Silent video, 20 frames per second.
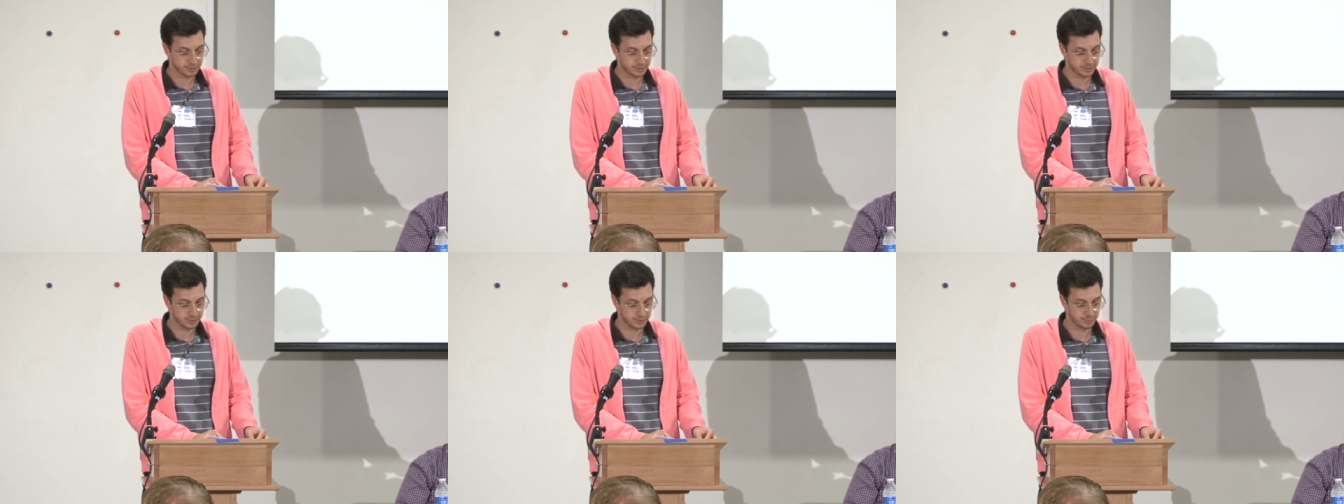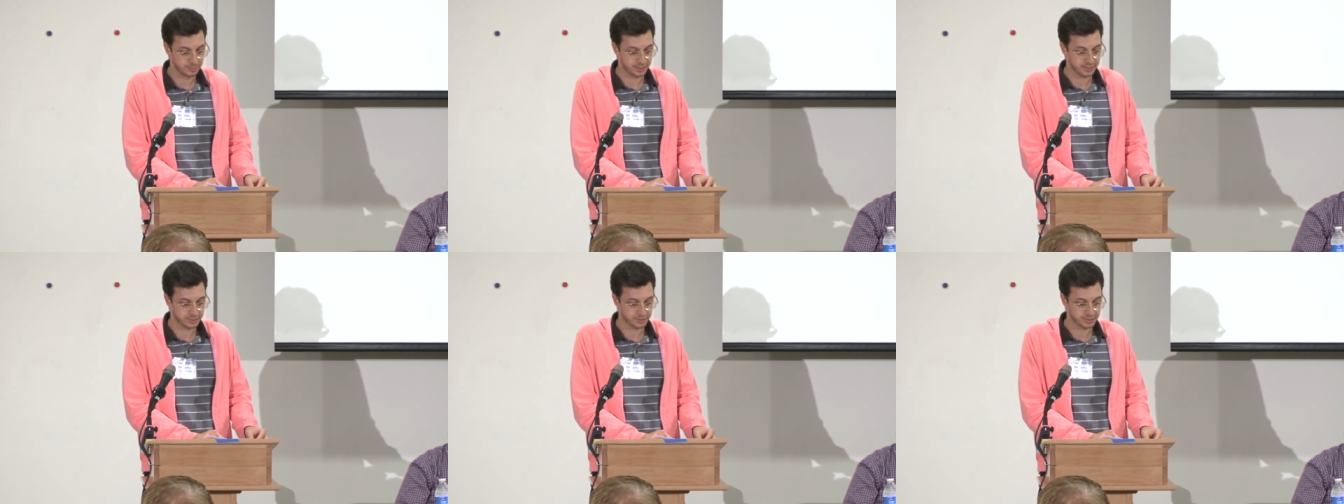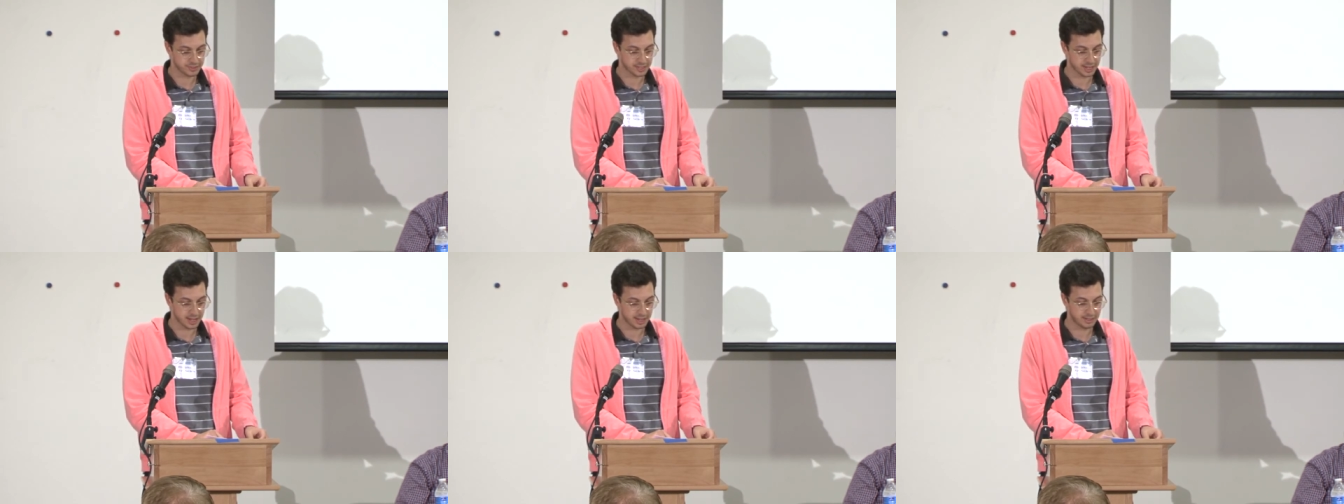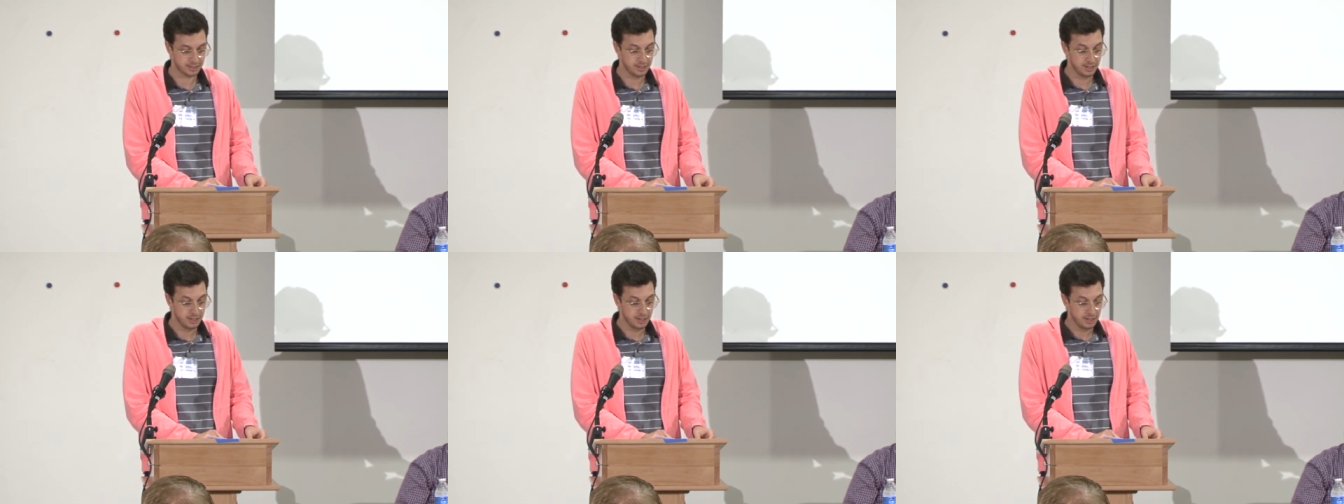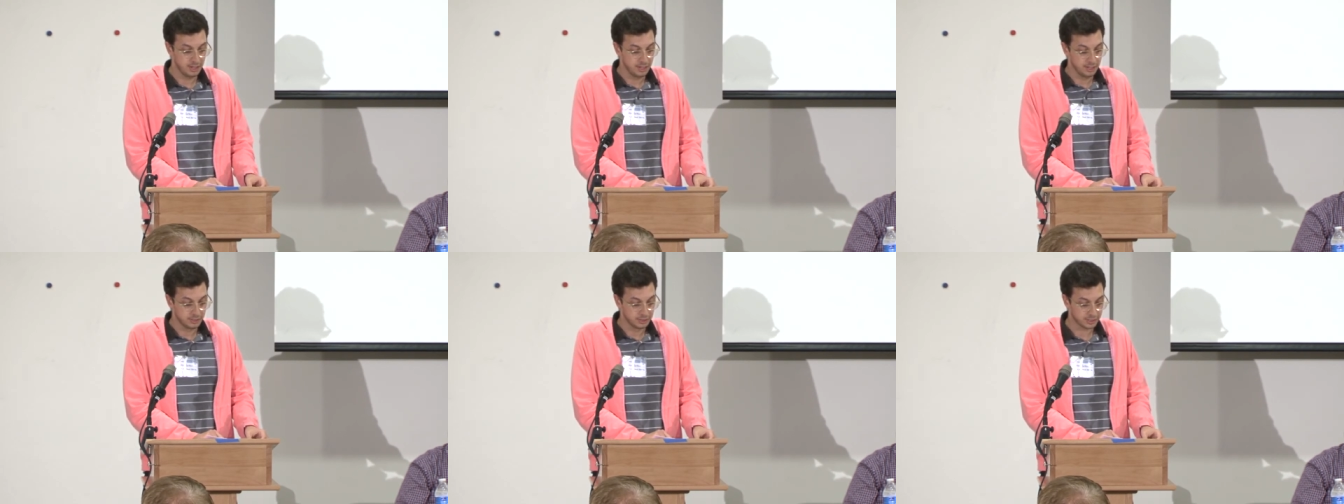who Pinter said
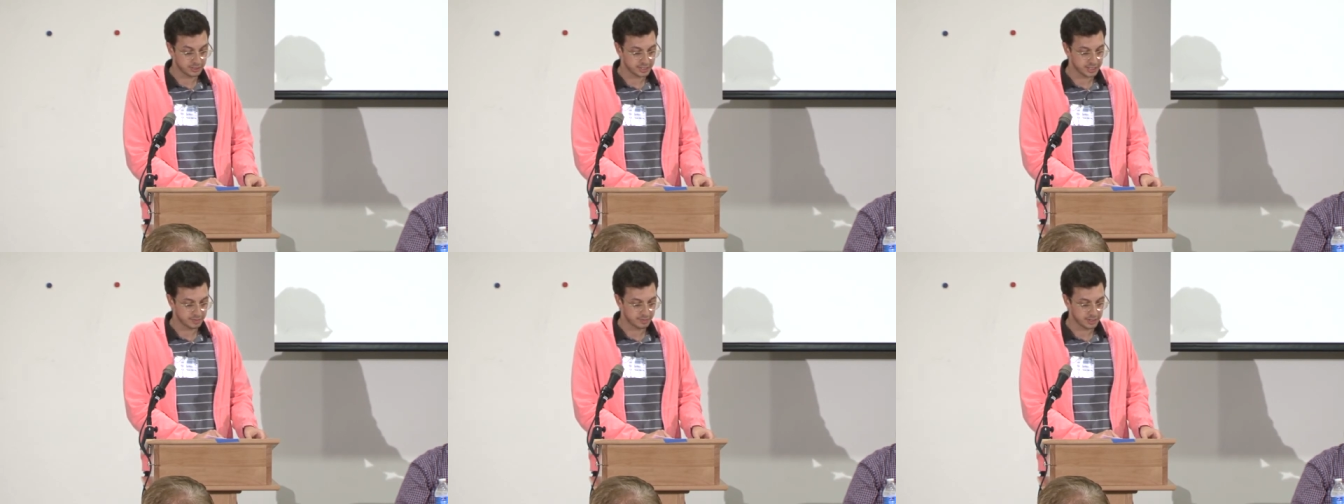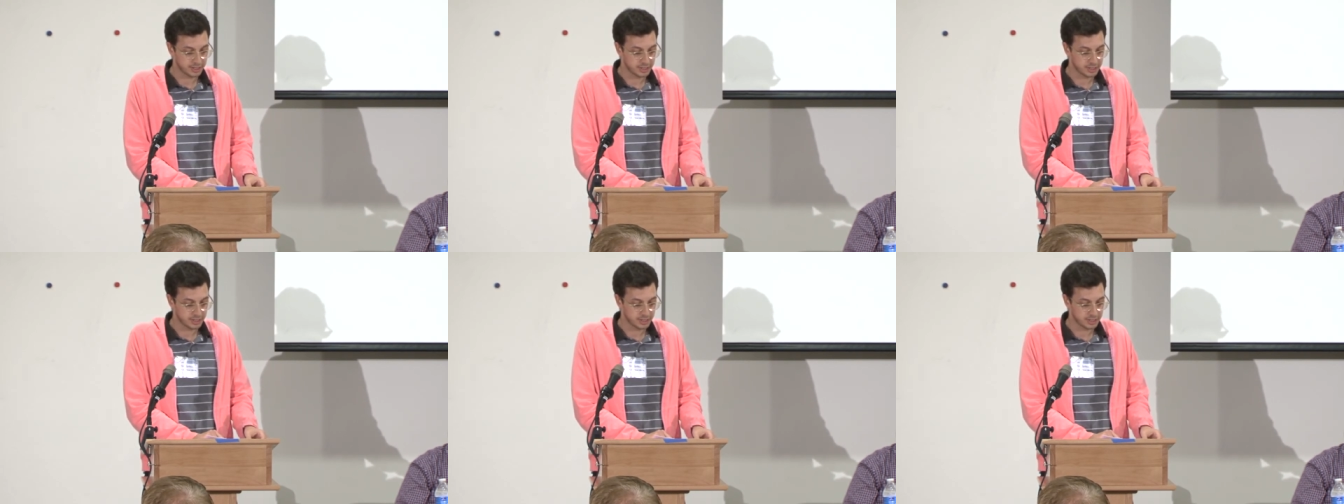looked even